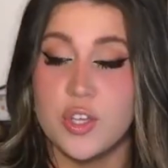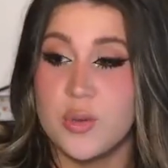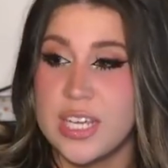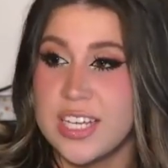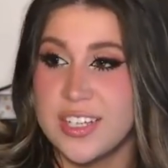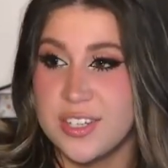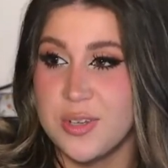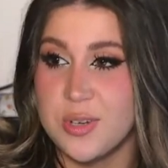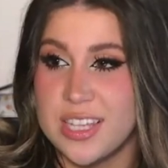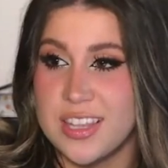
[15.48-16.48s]
You need
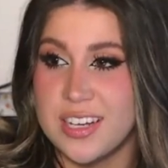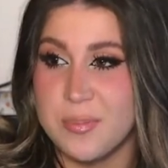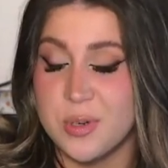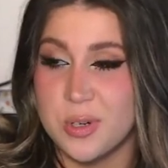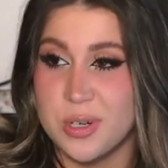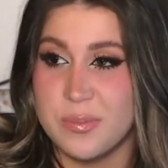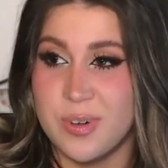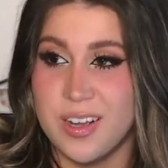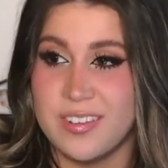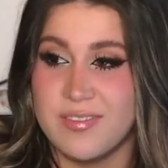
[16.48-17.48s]
the nipple cream,
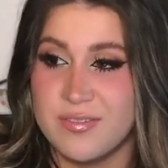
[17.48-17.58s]
bro.